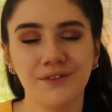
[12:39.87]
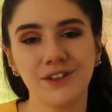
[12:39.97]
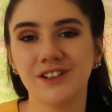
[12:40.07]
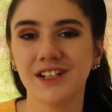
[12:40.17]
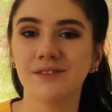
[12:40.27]
If
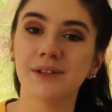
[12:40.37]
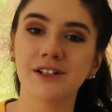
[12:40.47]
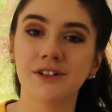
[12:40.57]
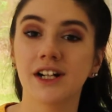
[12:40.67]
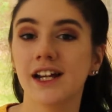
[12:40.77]
you did, make
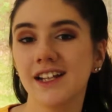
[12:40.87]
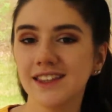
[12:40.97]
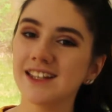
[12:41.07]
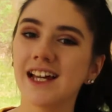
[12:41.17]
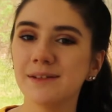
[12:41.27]
sure to hit
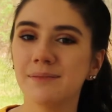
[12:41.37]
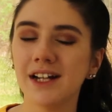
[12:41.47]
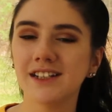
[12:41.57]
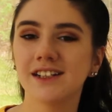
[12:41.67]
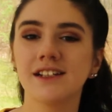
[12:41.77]
the like
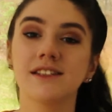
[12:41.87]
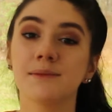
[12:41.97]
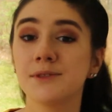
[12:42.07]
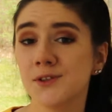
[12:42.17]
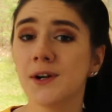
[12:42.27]
button and
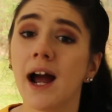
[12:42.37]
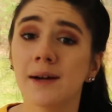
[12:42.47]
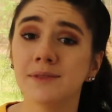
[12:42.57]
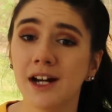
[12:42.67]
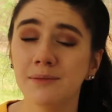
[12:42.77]

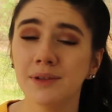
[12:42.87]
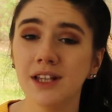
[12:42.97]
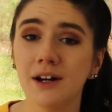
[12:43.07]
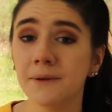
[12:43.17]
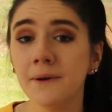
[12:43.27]
subscribe down
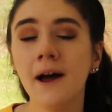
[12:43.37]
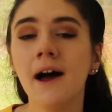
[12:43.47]
below,